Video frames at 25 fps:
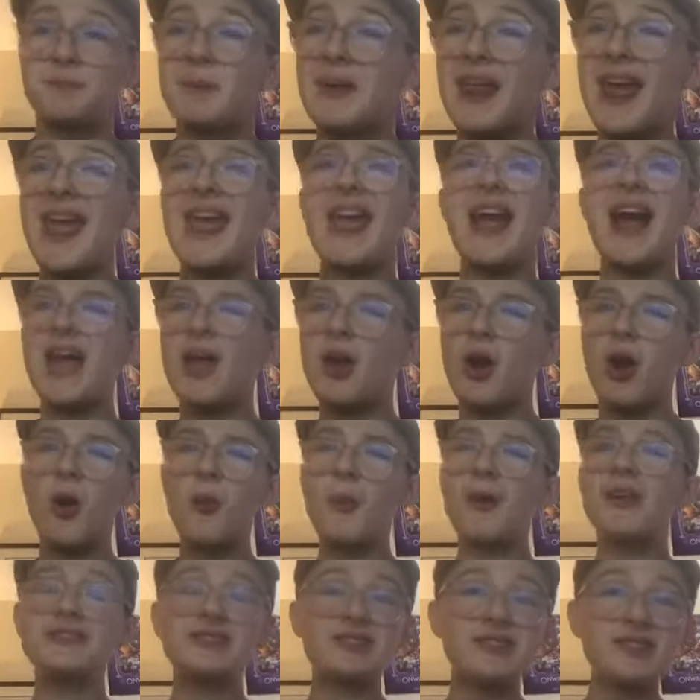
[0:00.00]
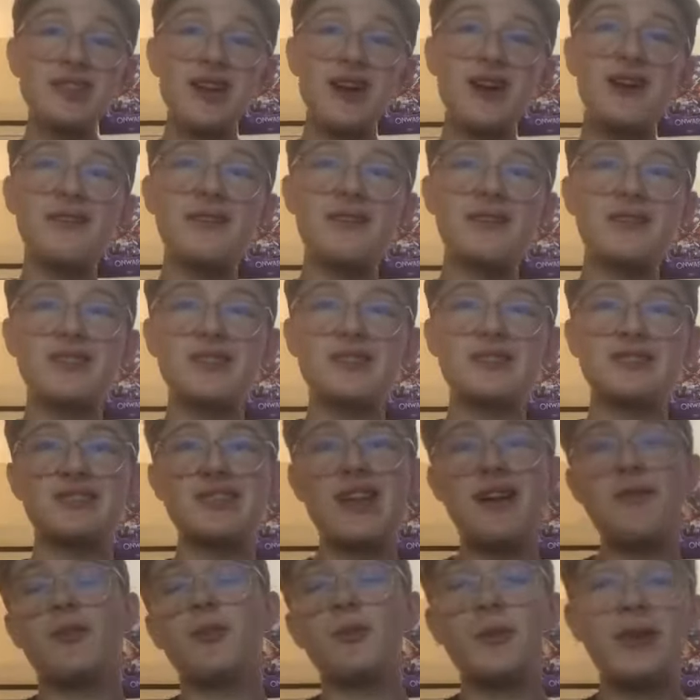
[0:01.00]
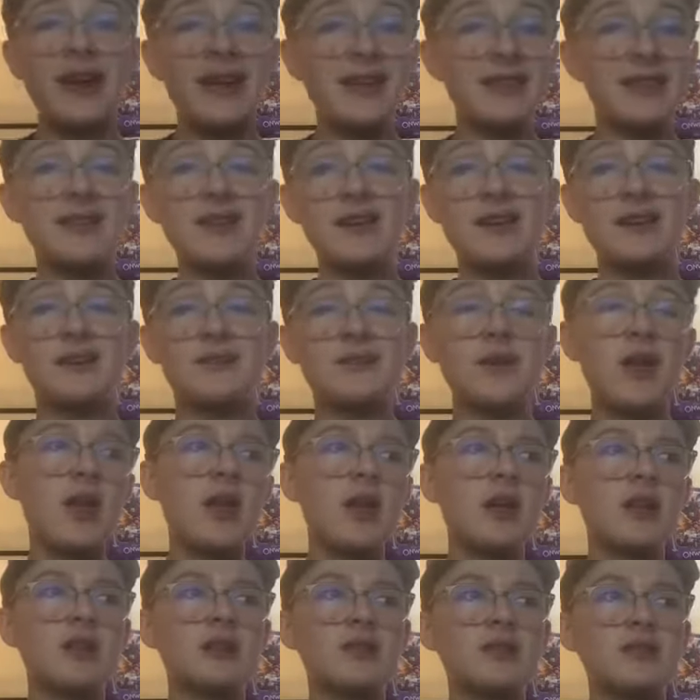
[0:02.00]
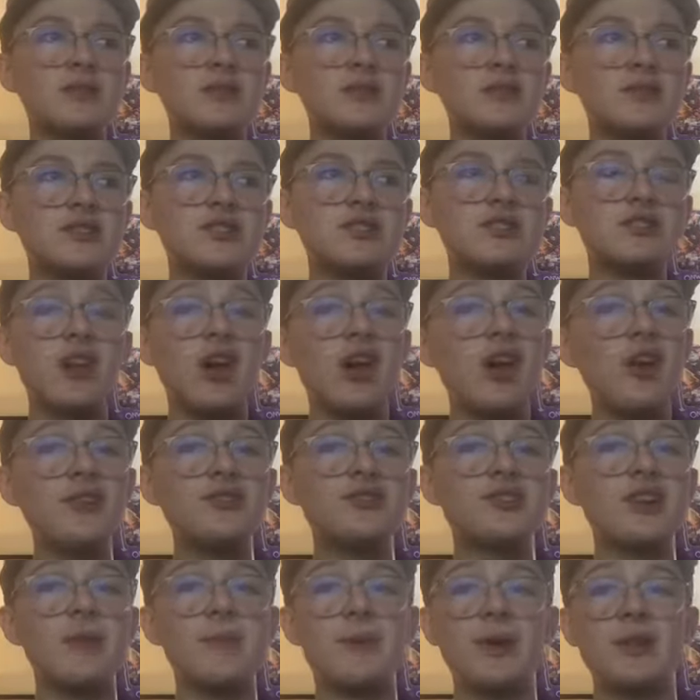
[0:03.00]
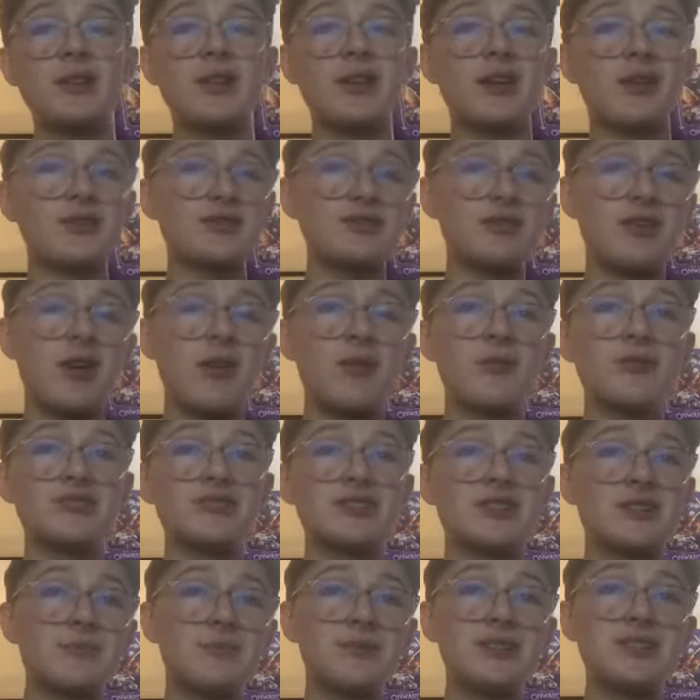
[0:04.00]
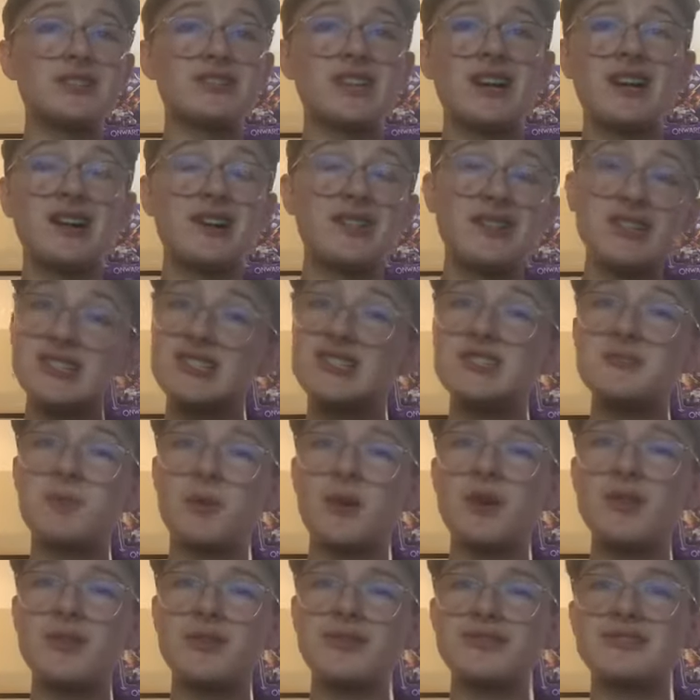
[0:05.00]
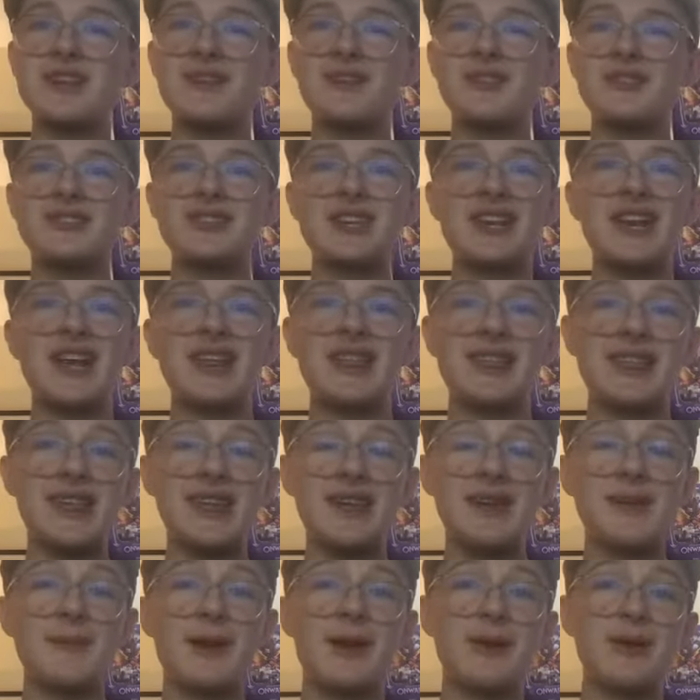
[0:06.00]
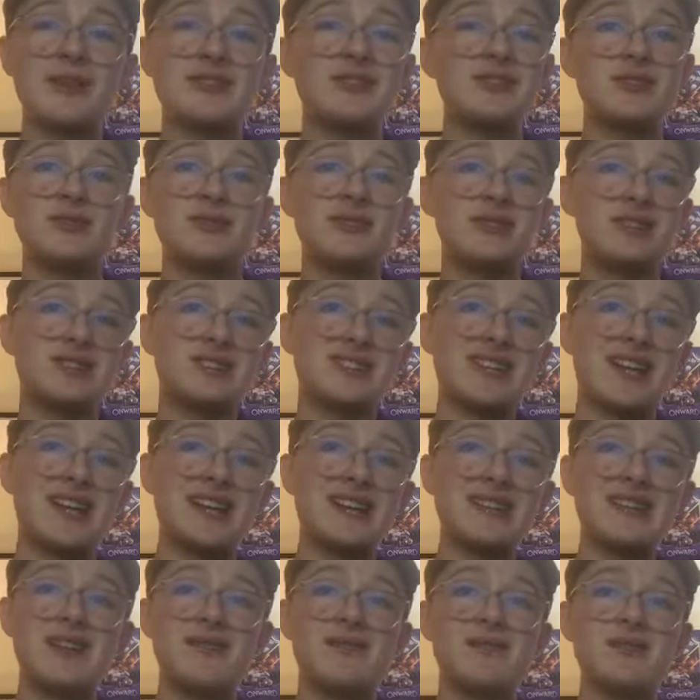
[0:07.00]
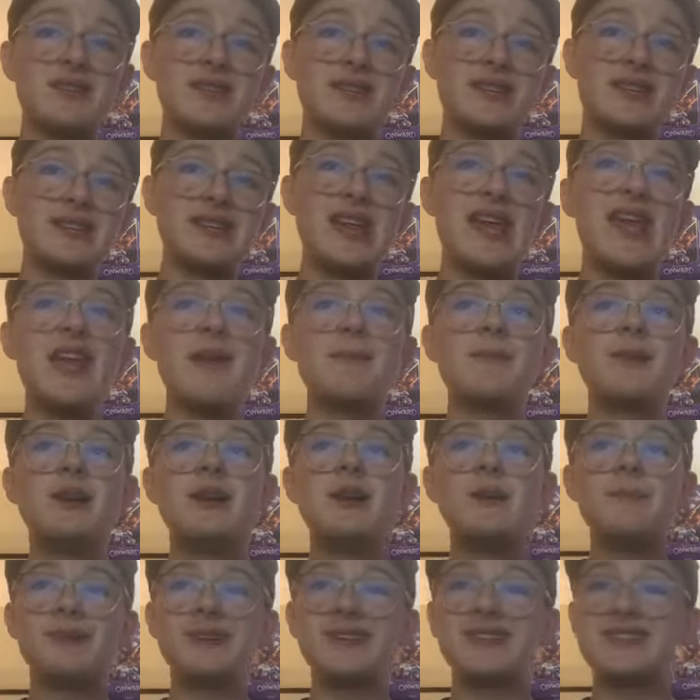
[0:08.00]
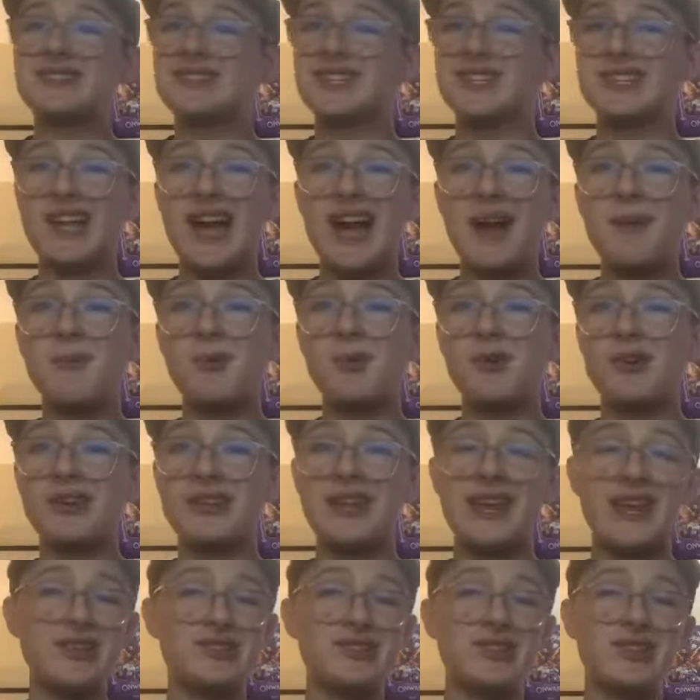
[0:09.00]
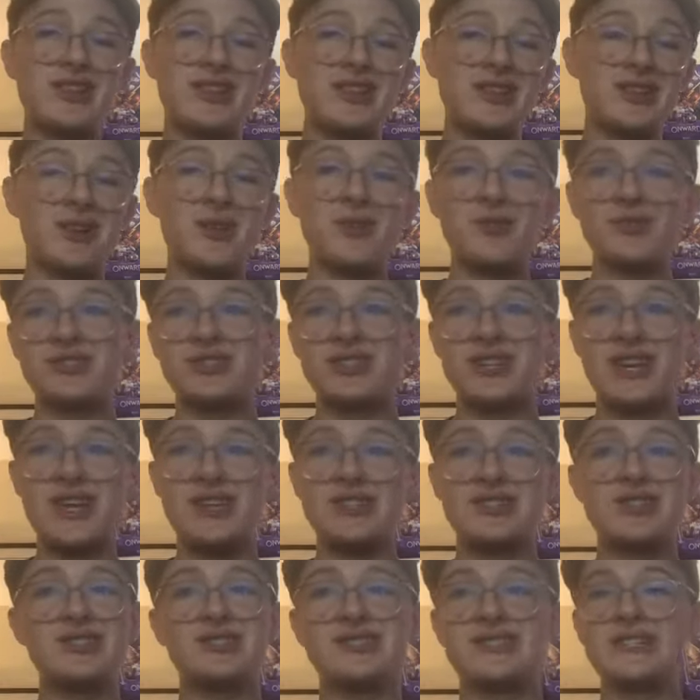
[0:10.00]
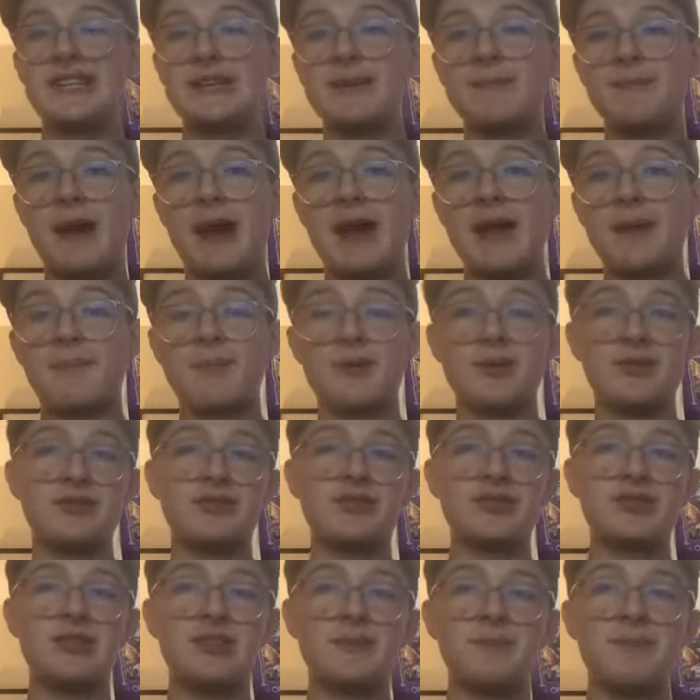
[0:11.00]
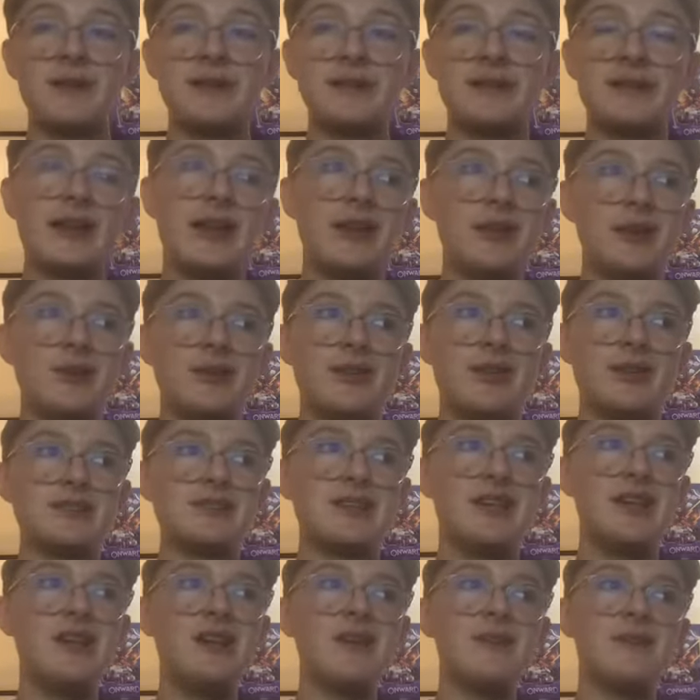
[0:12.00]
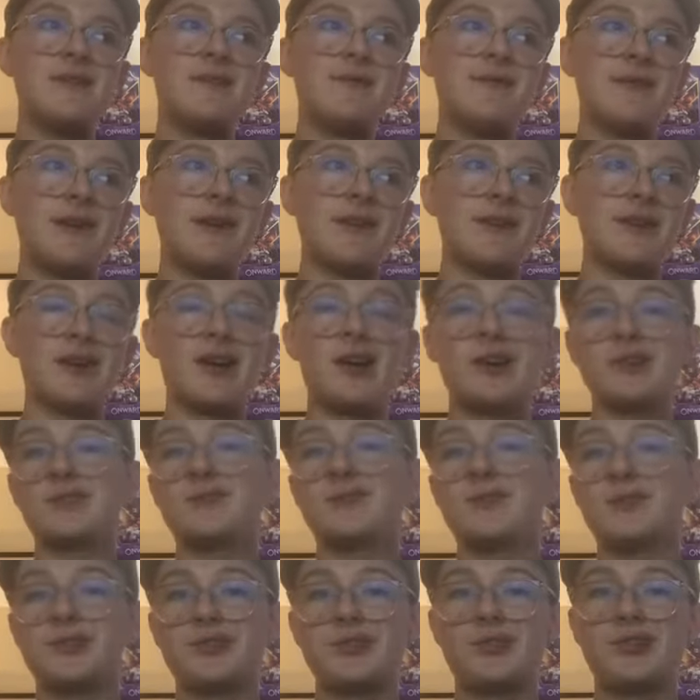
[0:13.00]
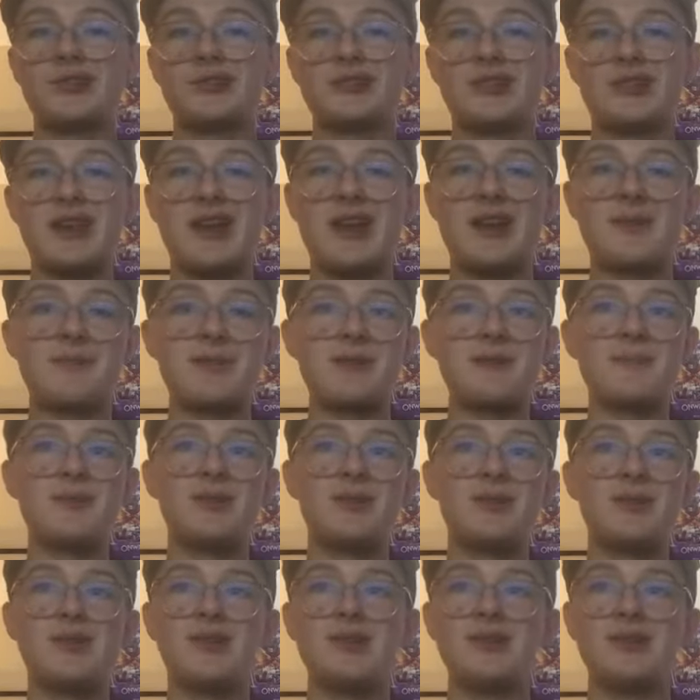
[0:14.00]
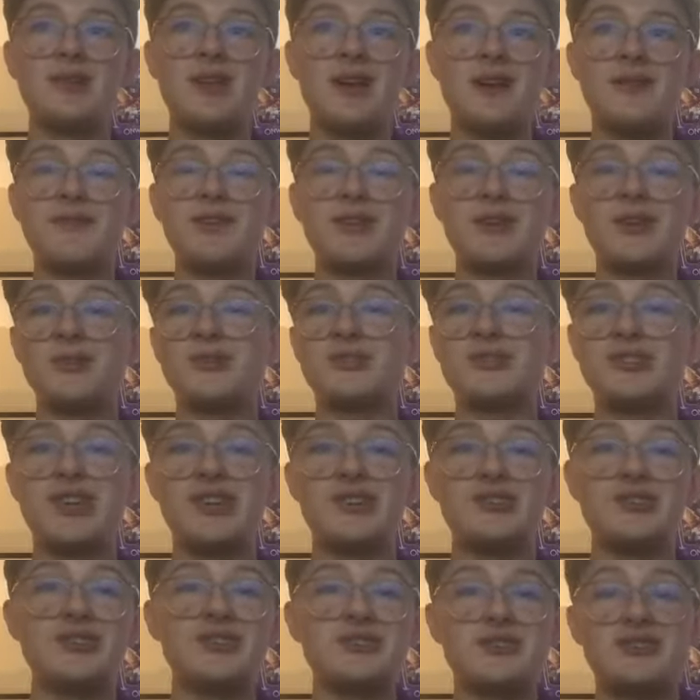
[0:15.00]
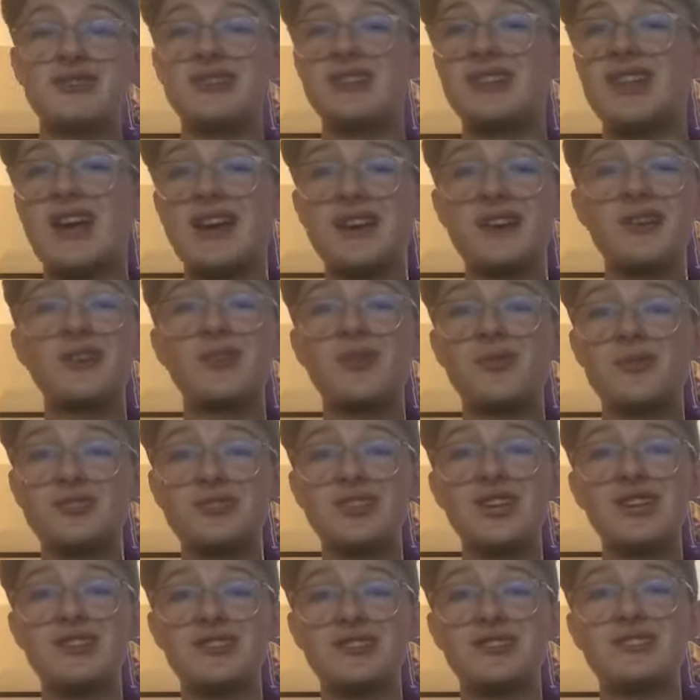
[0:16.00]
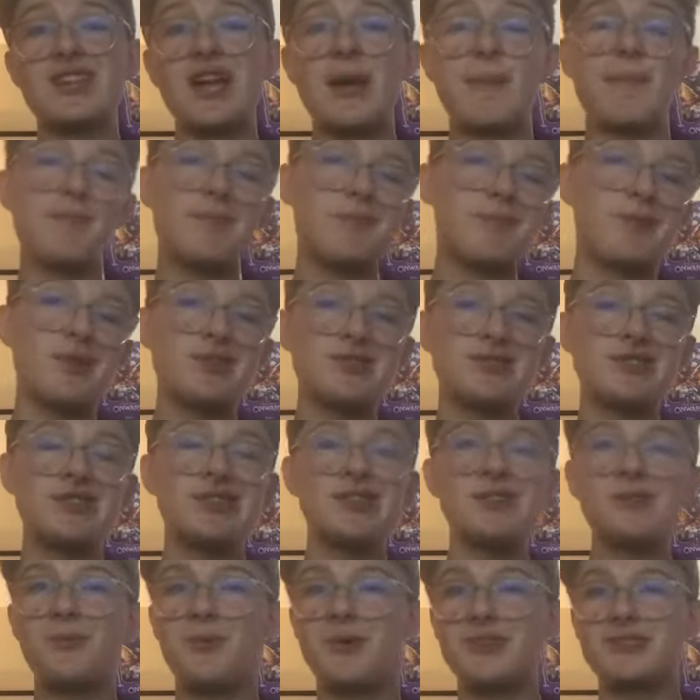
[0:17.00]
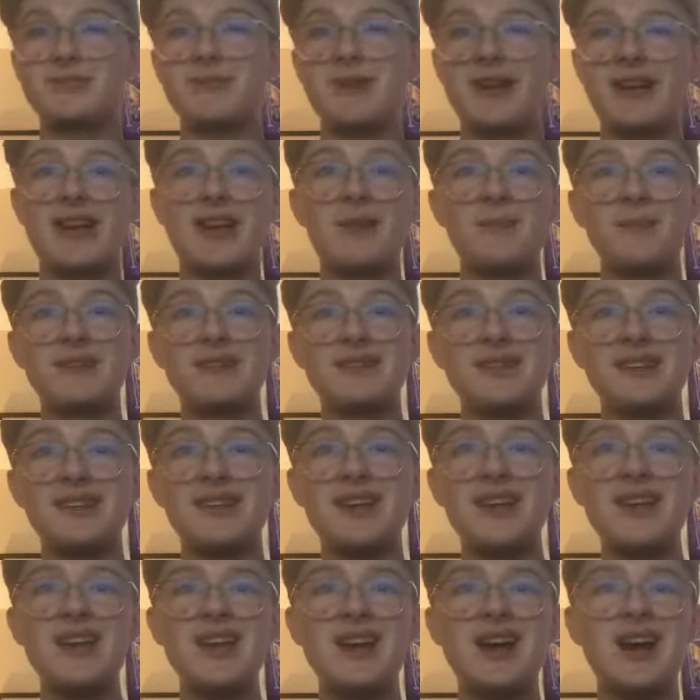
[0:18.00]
But hey, I always loved this level. When I think of nostalgia about LEGO Star Wars: The Complete Saga, this is one of those levels that I think about. It's only the second level in the game, but it's a lot more engaging than Negotiations, in my personal opinion. I know that's very controversial because a lot of people love Negotiations. There's a lot of Negotiations hype. Personally, wasn't my cup of tea.